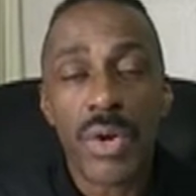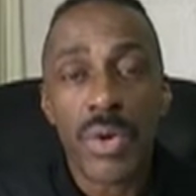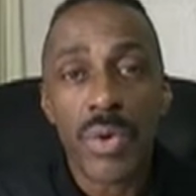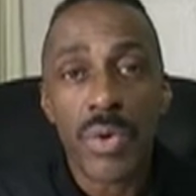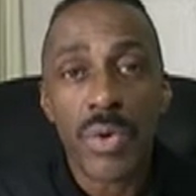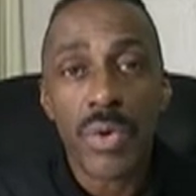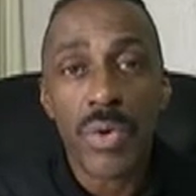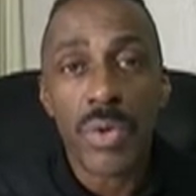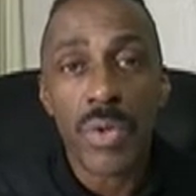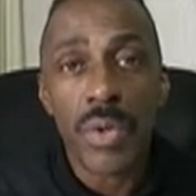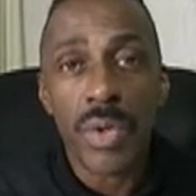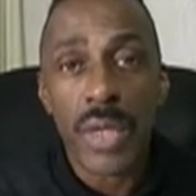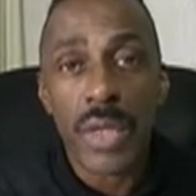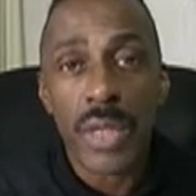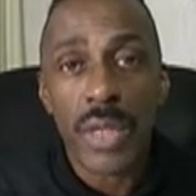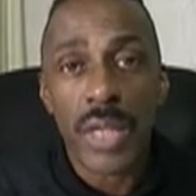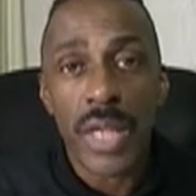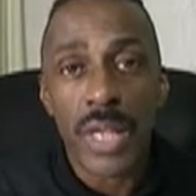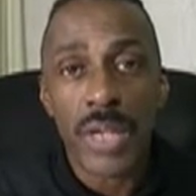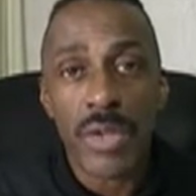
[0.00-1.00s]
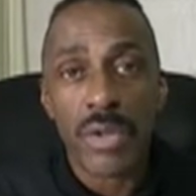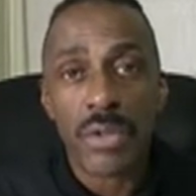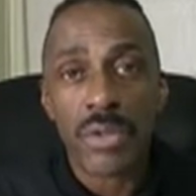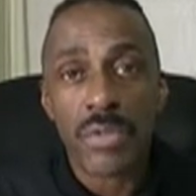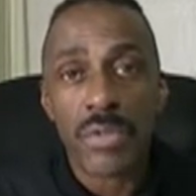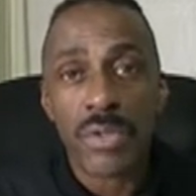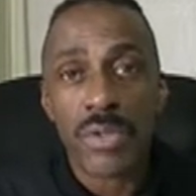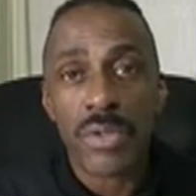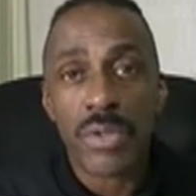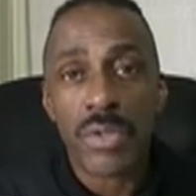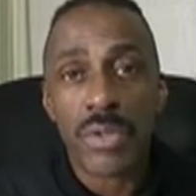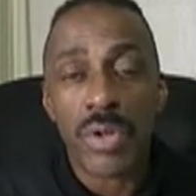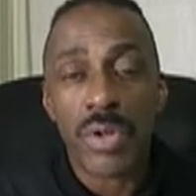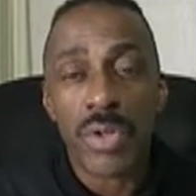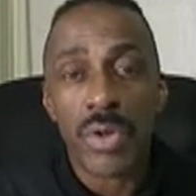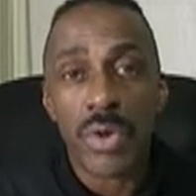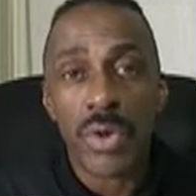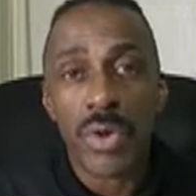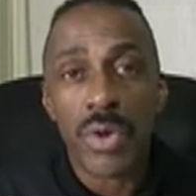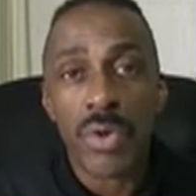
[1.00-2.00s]
all that you've done
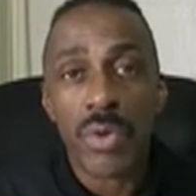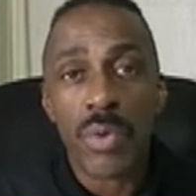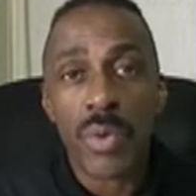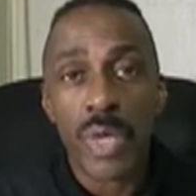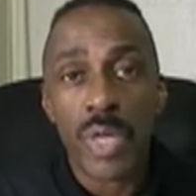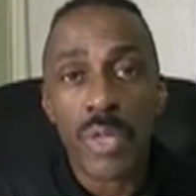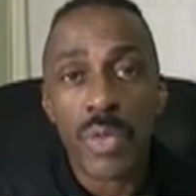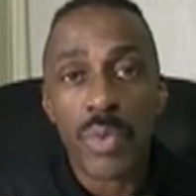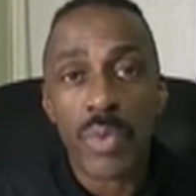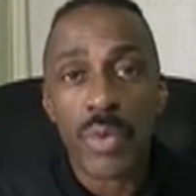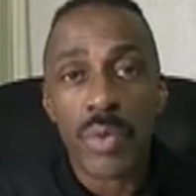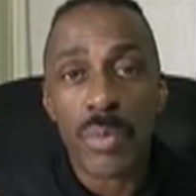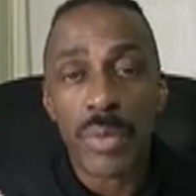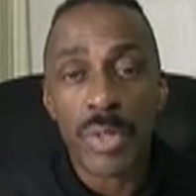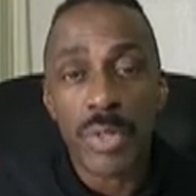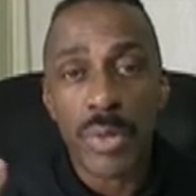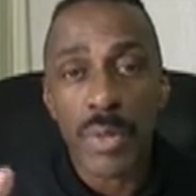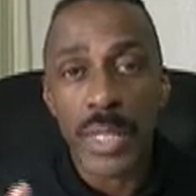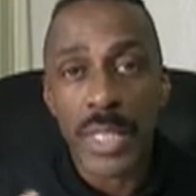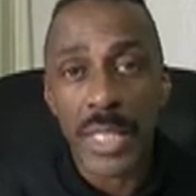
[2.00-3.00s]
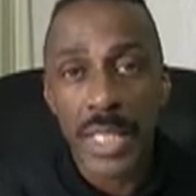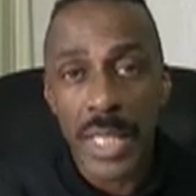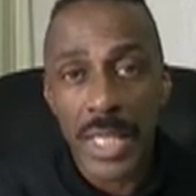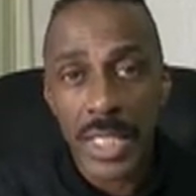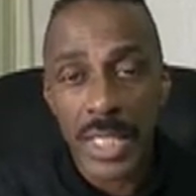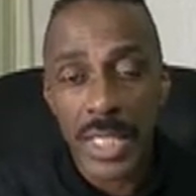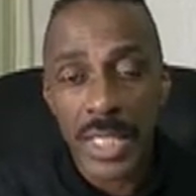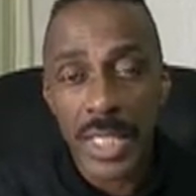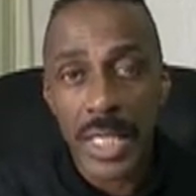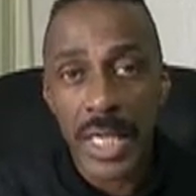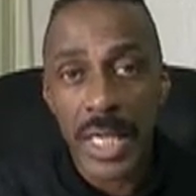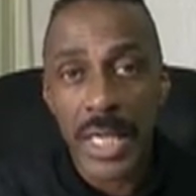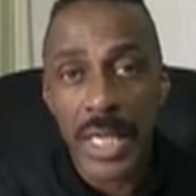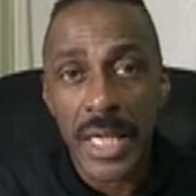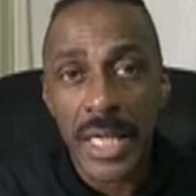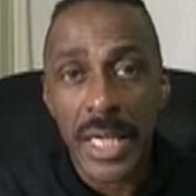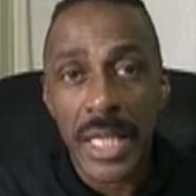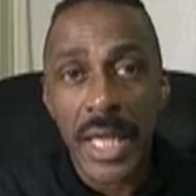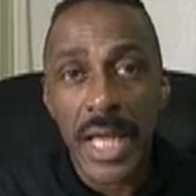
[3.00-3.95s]
and all what you will be doing this year.